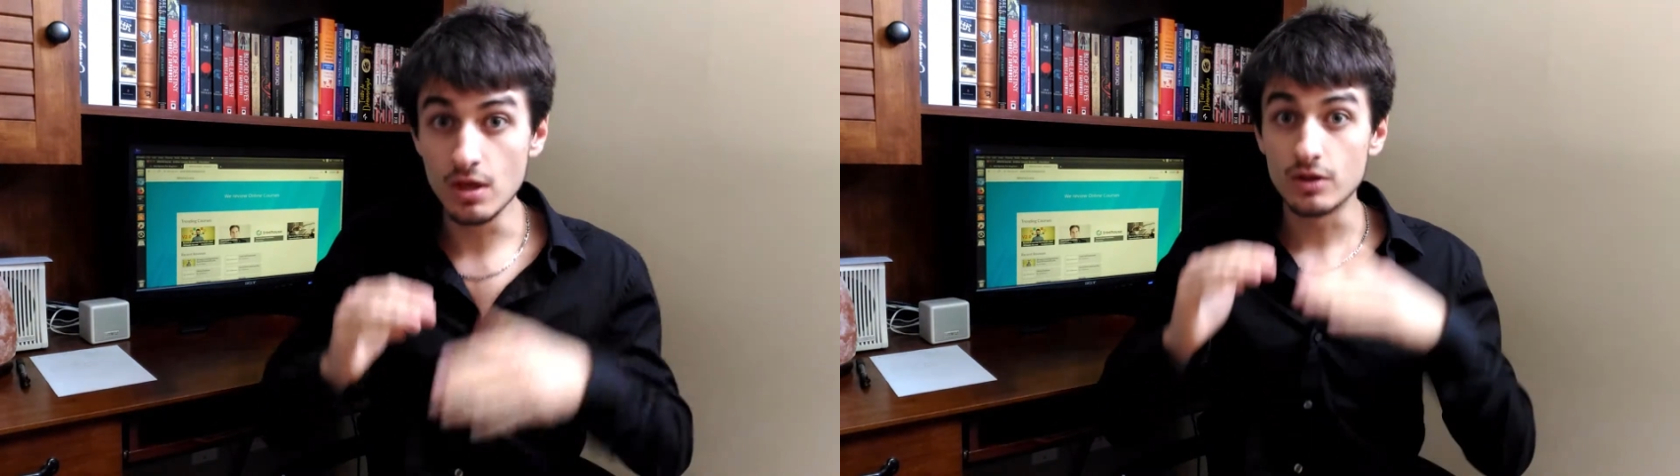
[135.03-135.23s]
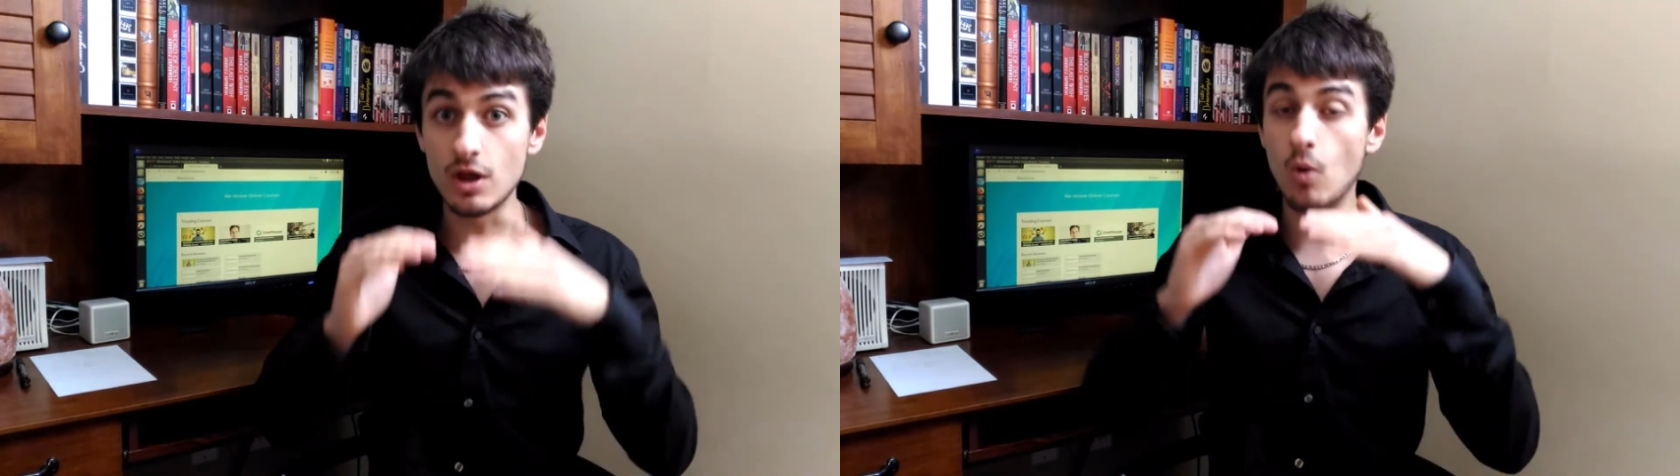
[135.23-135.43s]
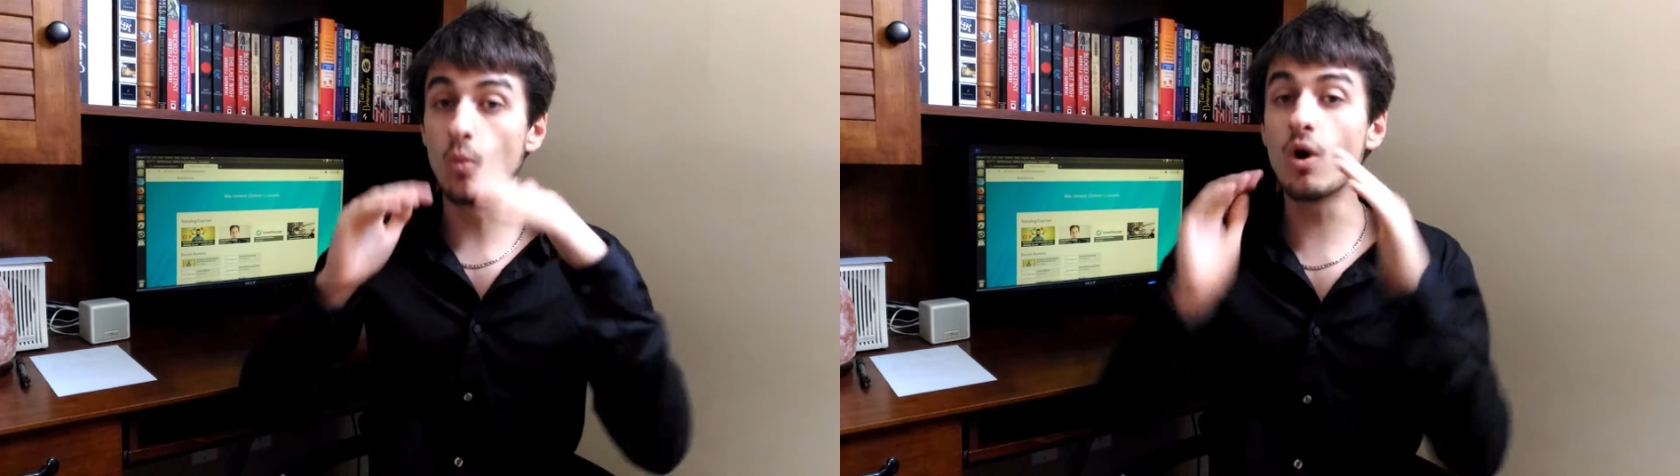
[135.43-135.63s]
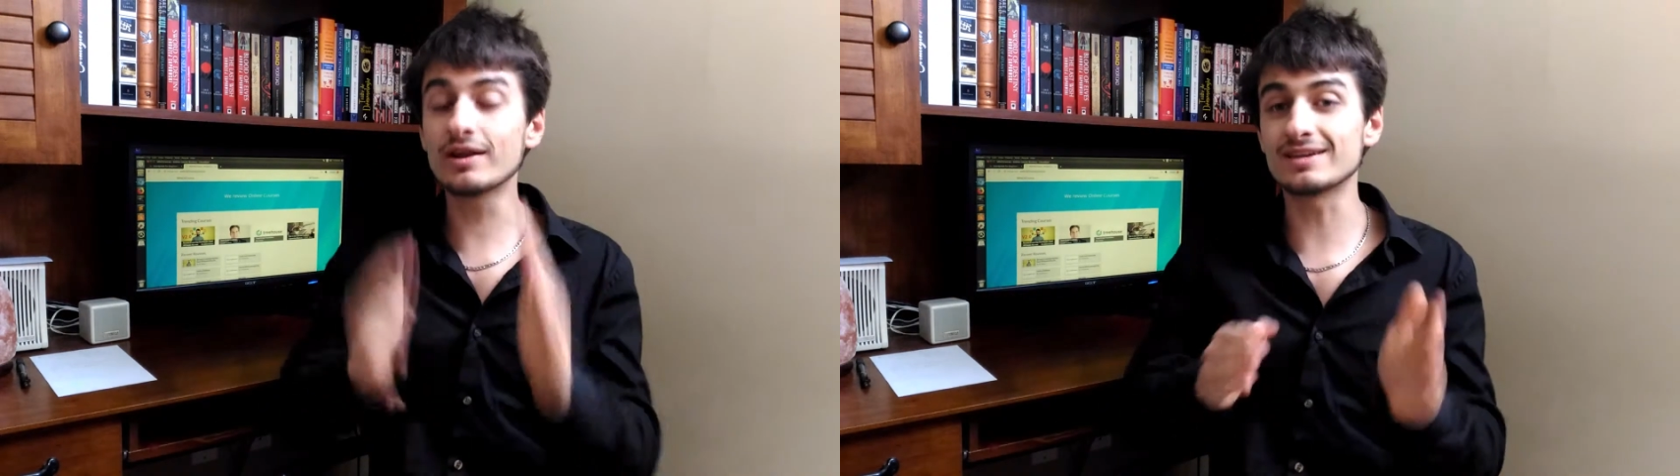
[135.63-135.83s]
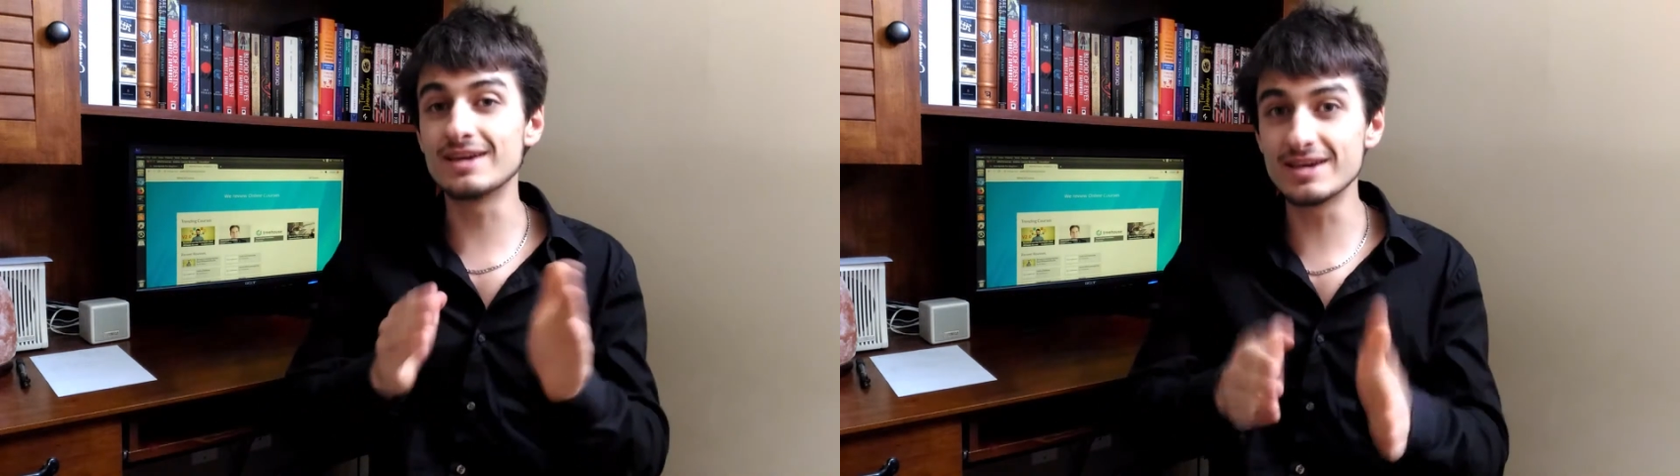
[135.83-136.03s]
Now,
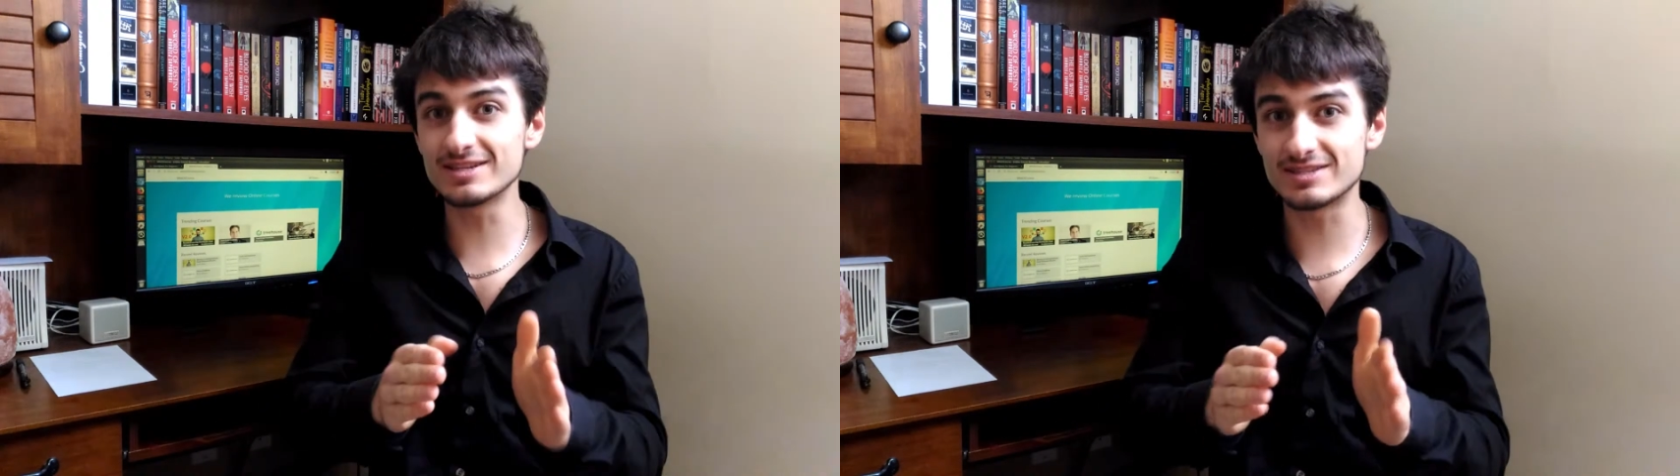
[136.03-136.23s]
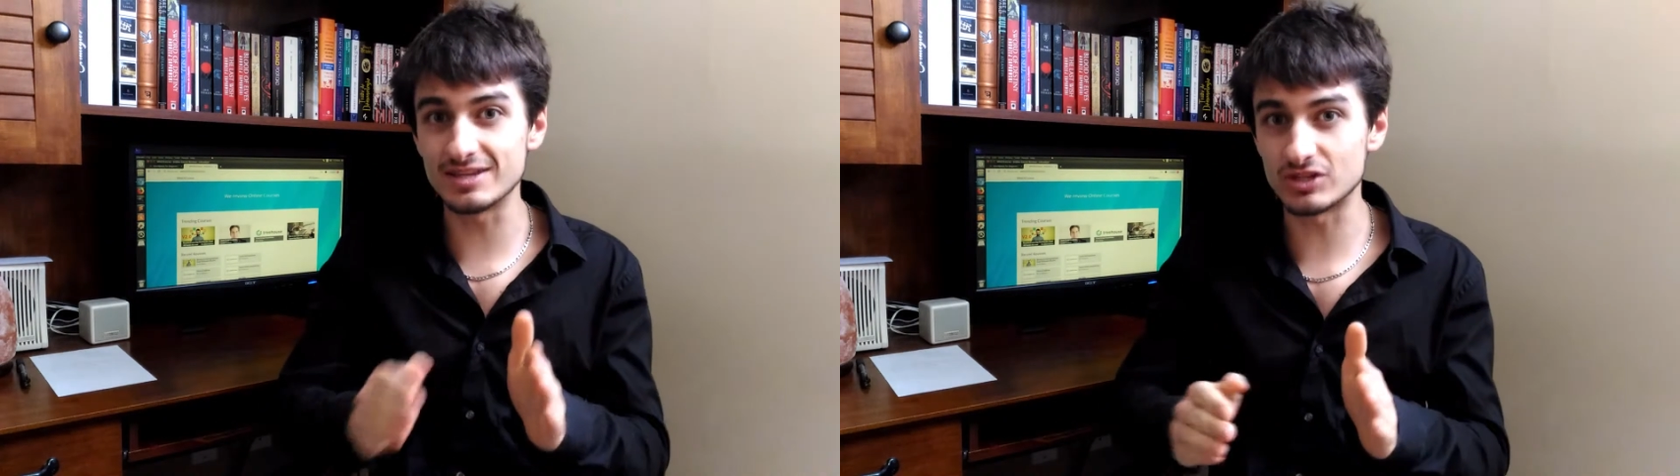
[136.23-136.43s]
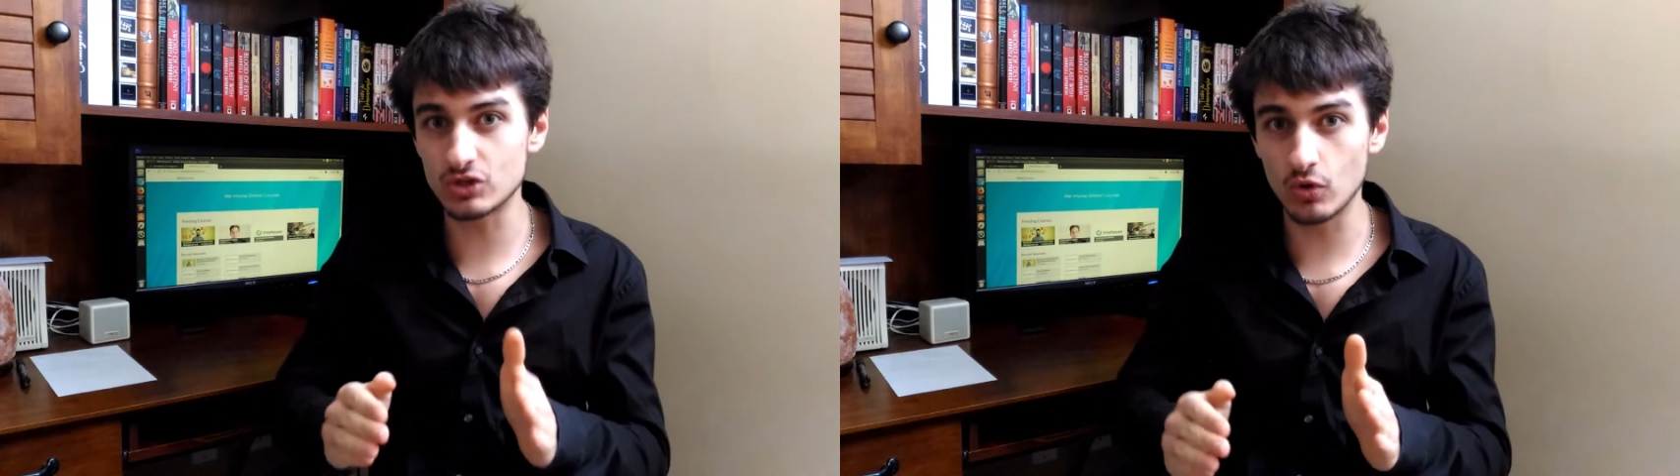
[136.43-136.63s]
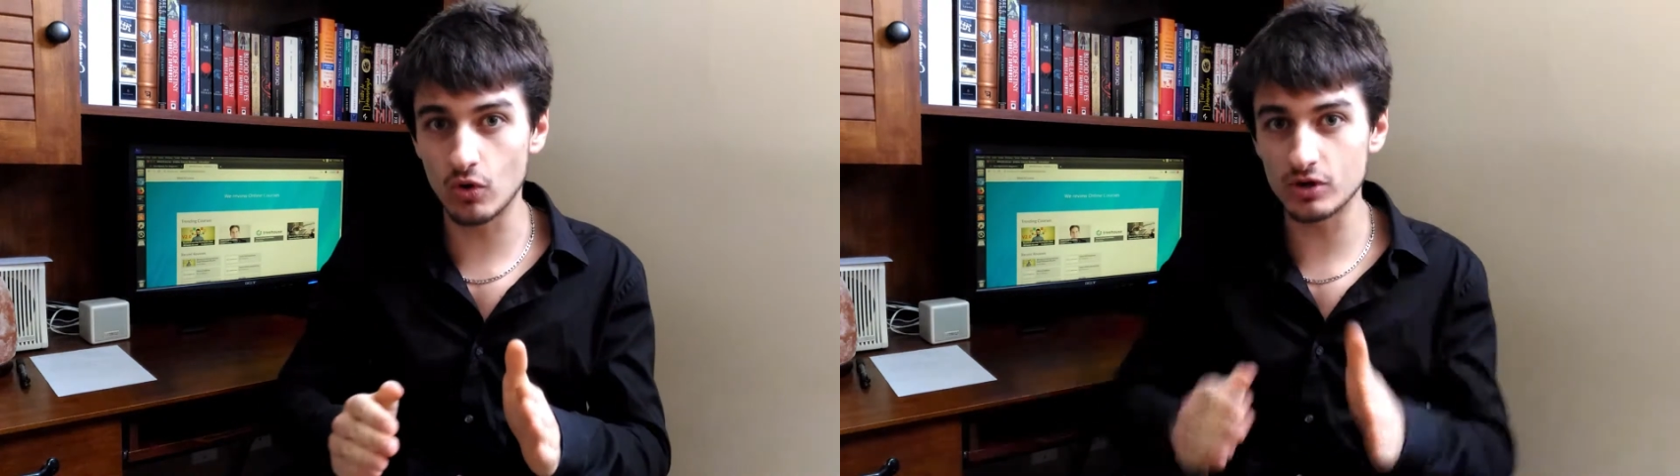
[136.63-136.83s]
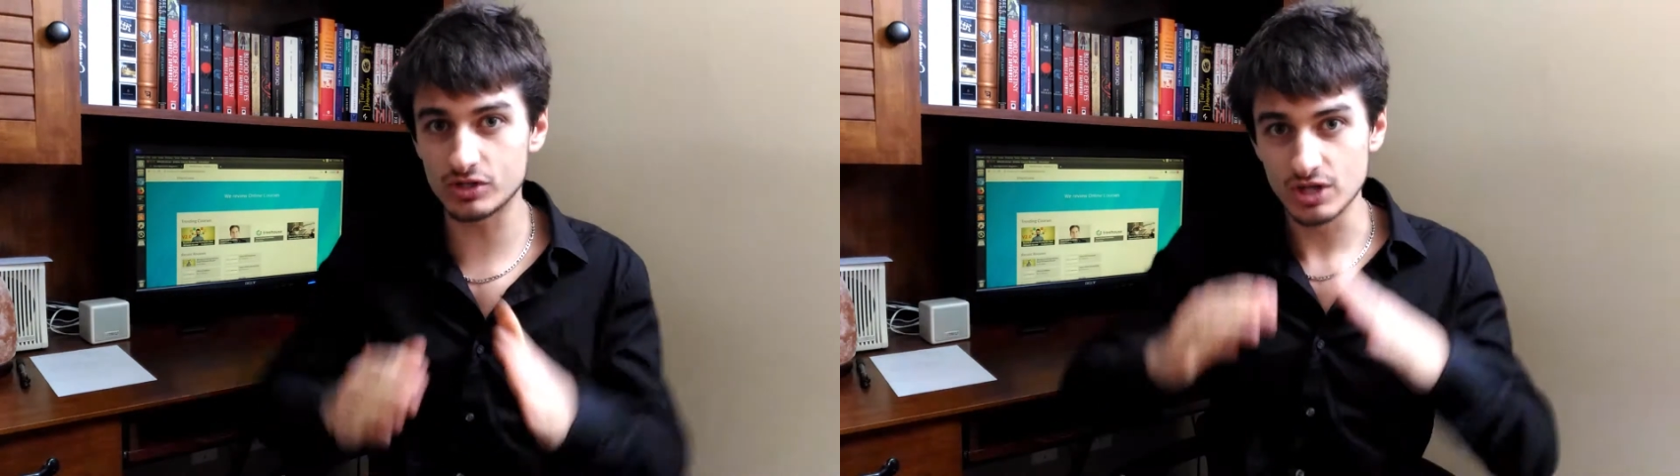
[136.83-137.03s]
what is this
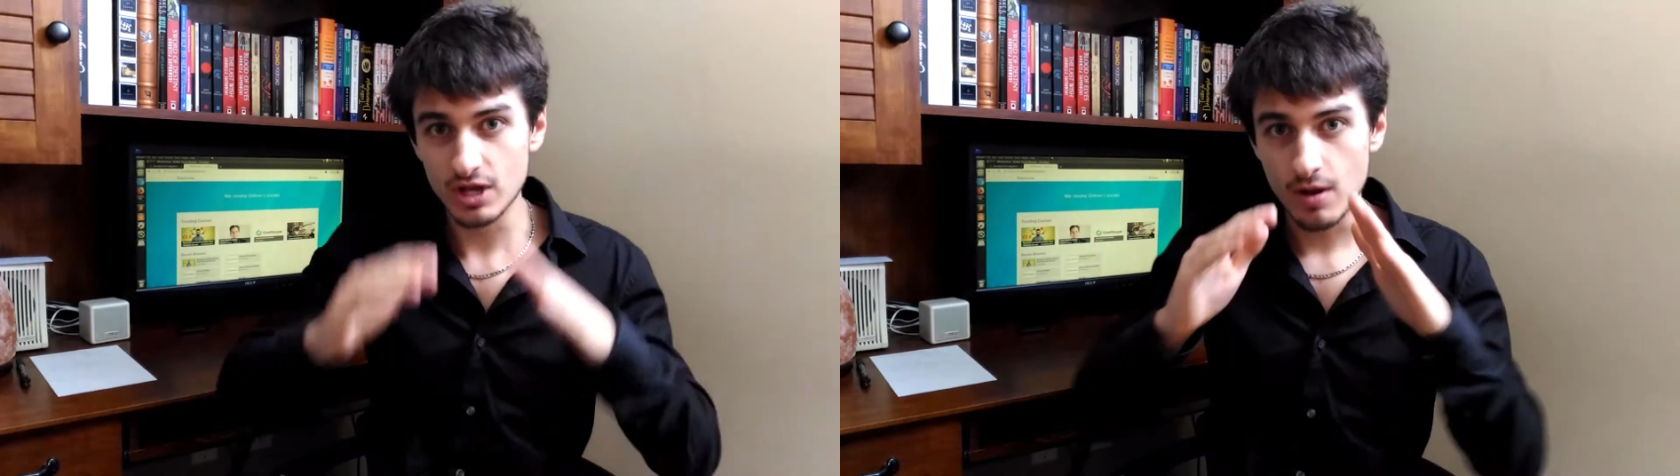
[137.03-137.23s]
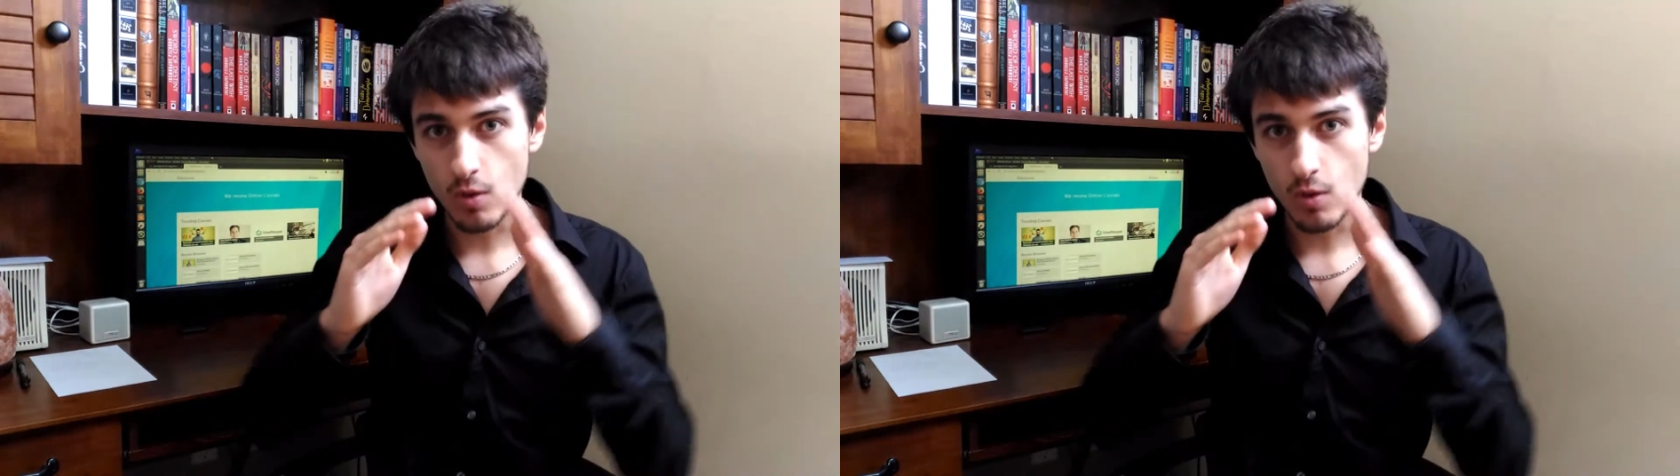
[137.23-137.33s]
course